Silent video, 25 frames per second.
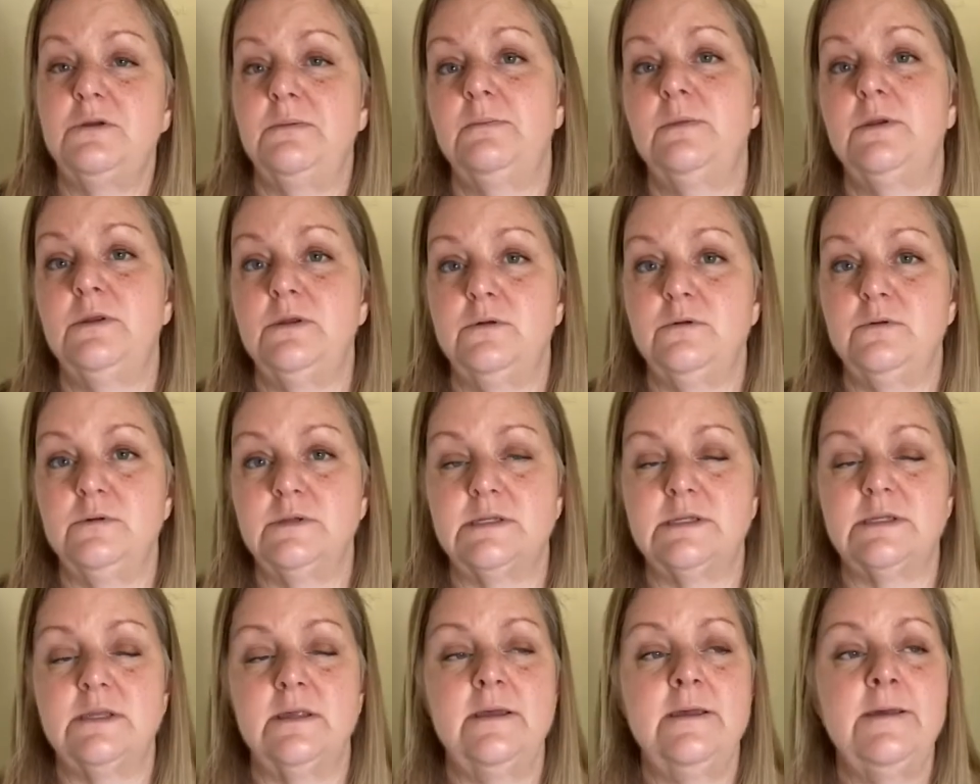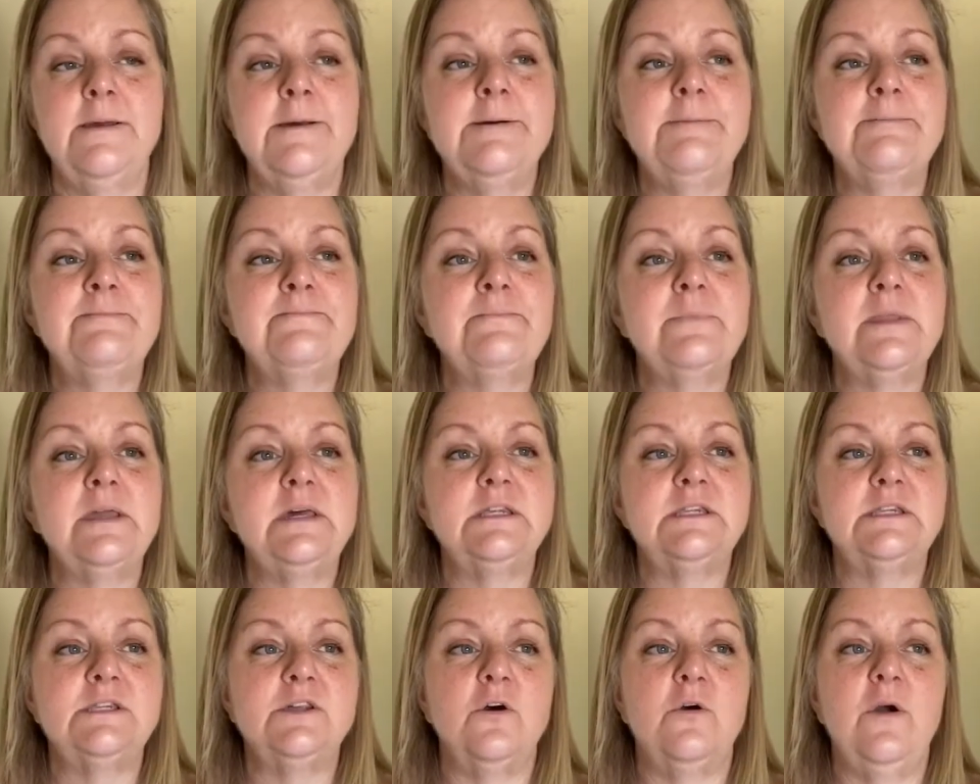news.
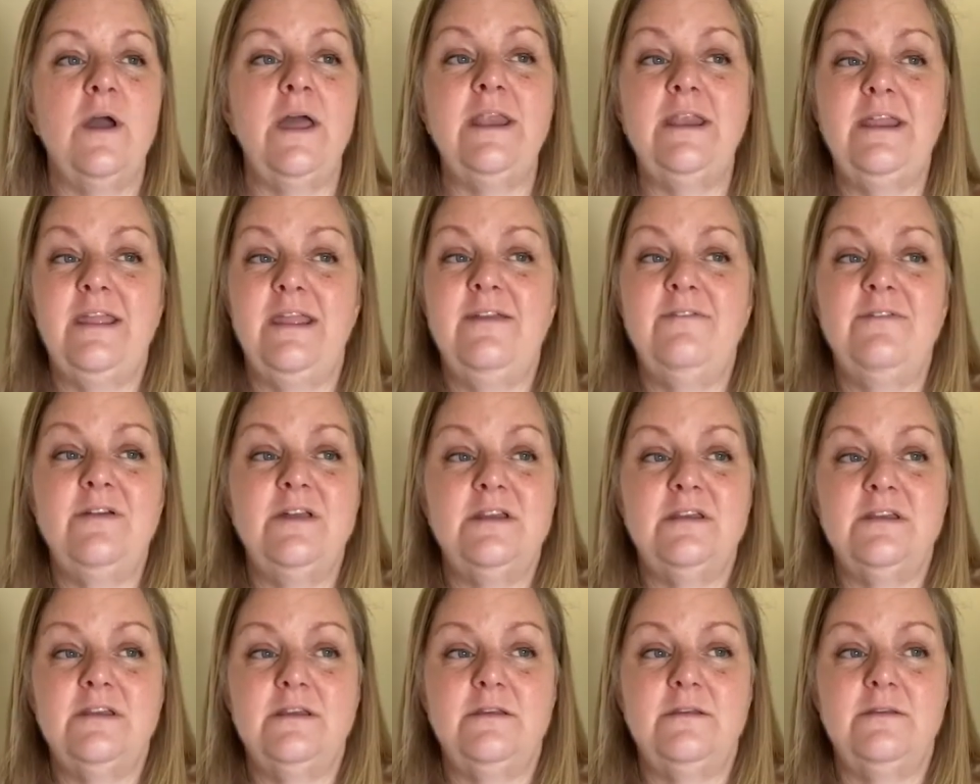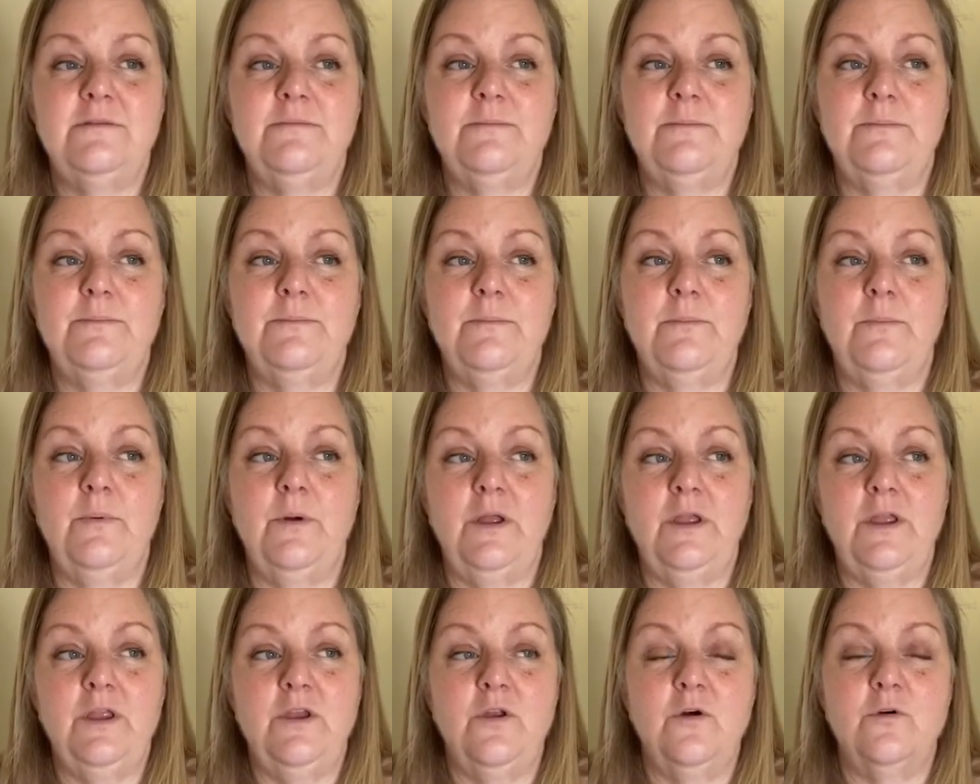So, and even,
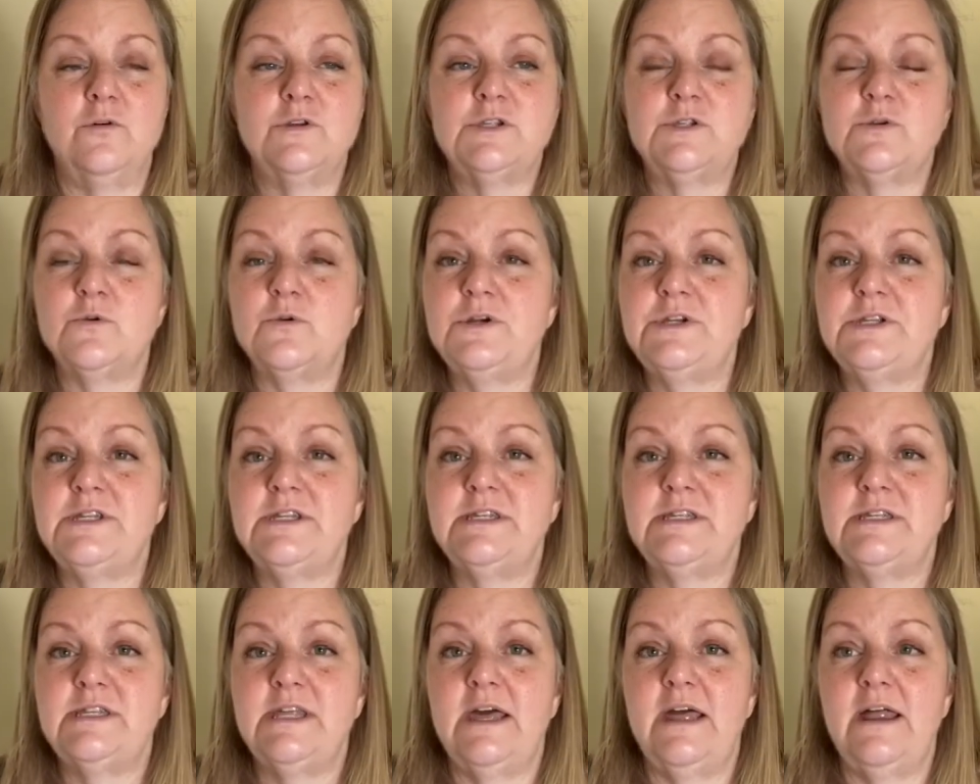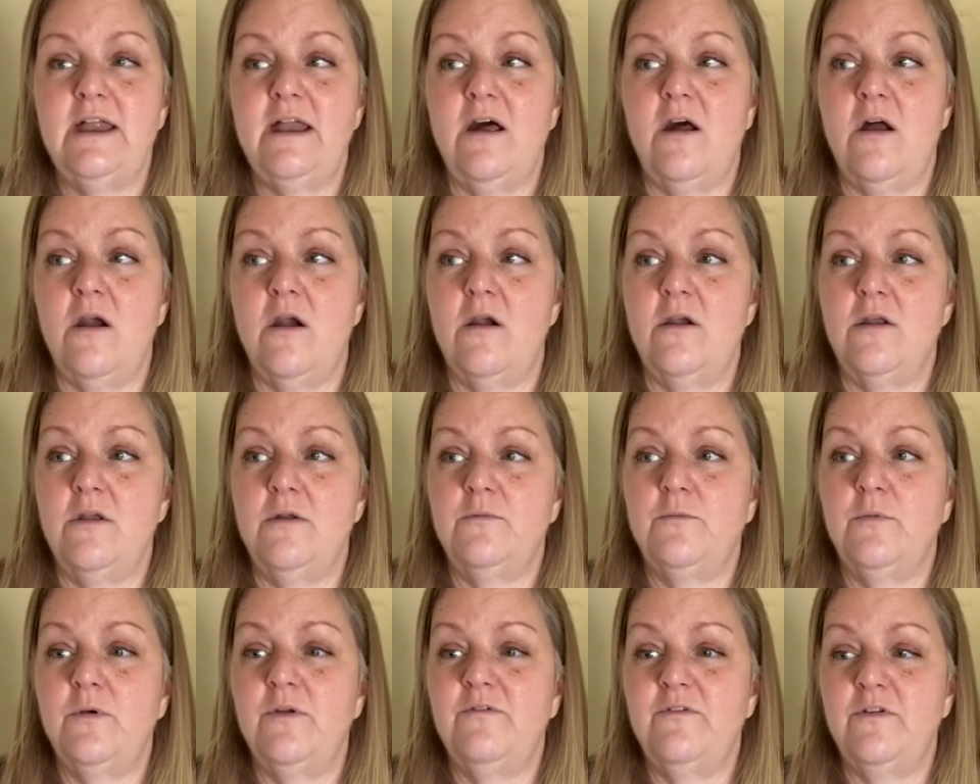sources that
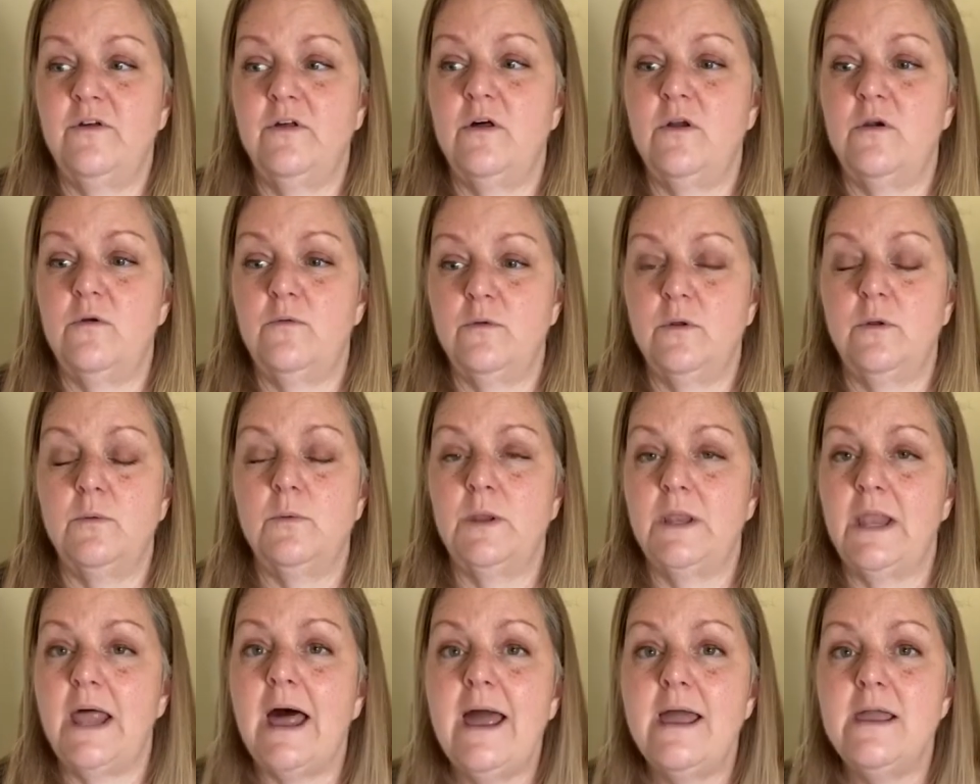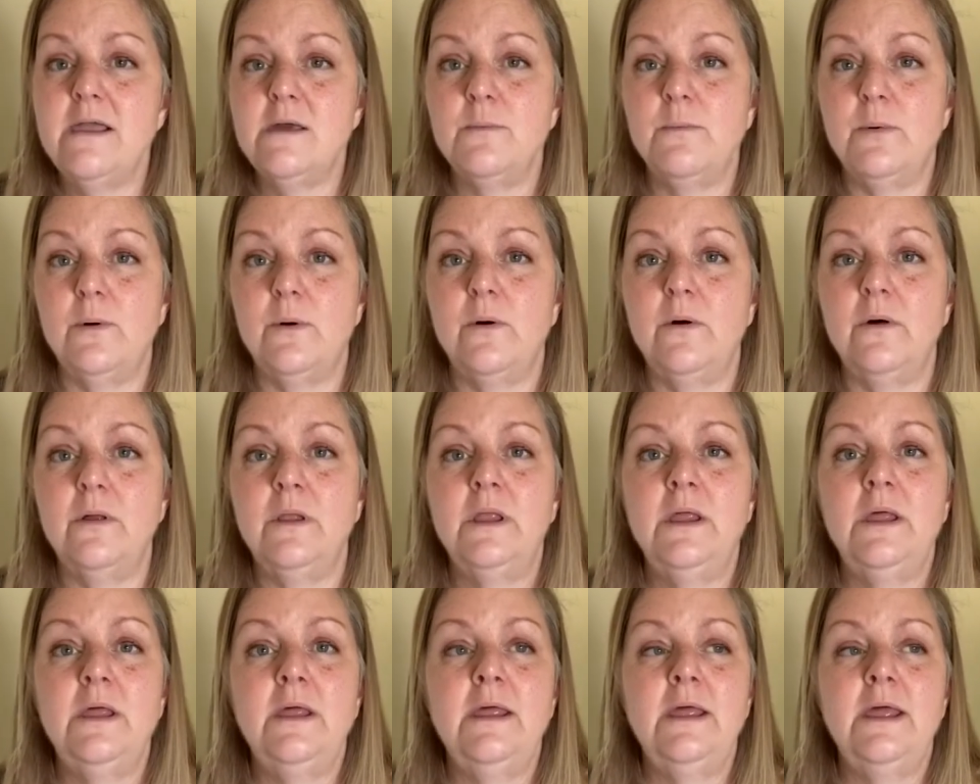we feel are real reliable,
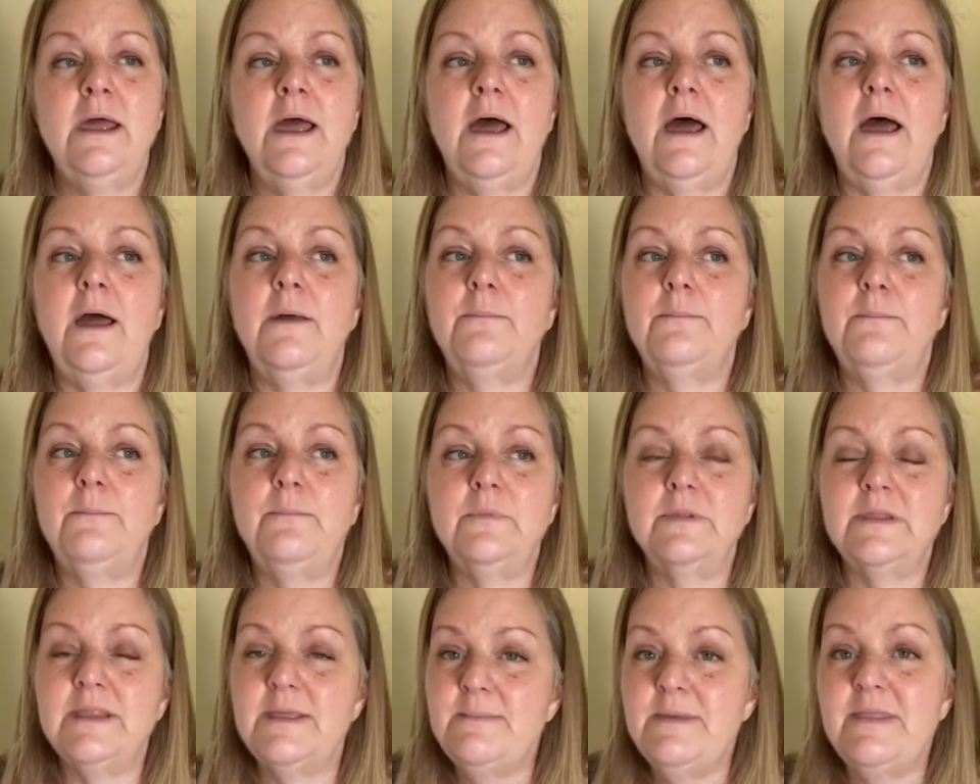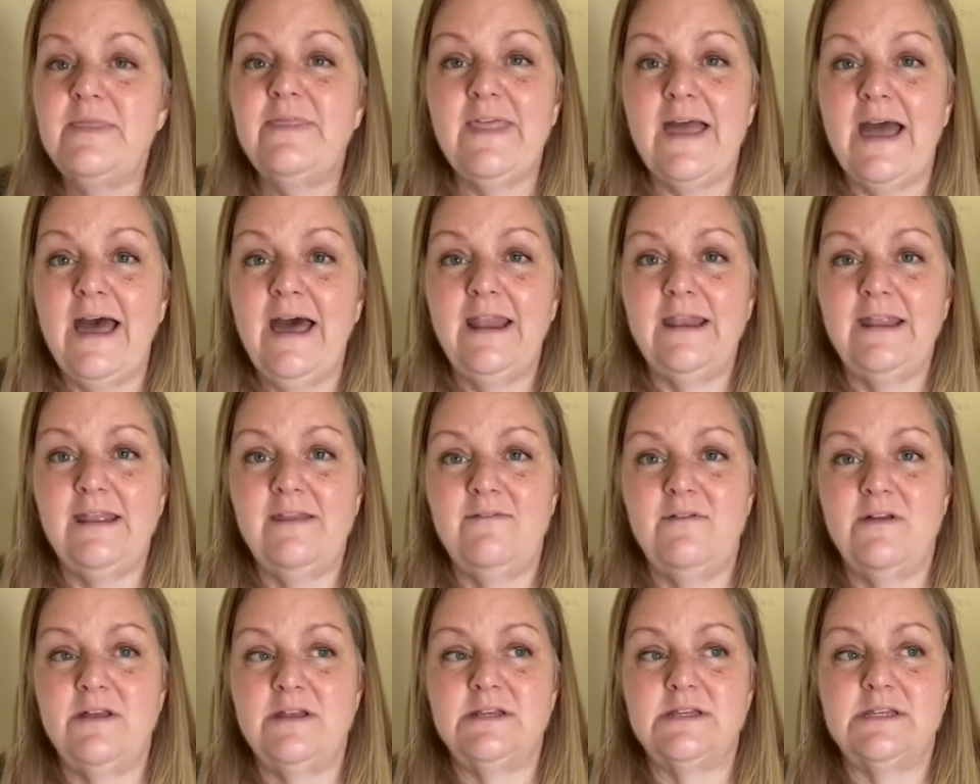limit that
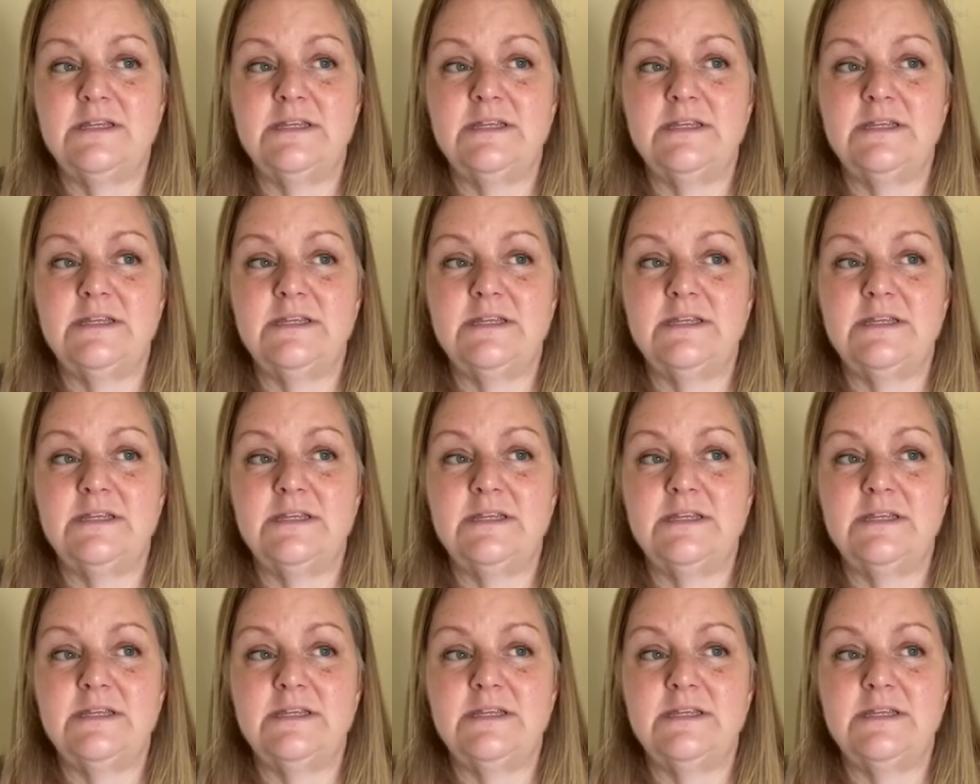even.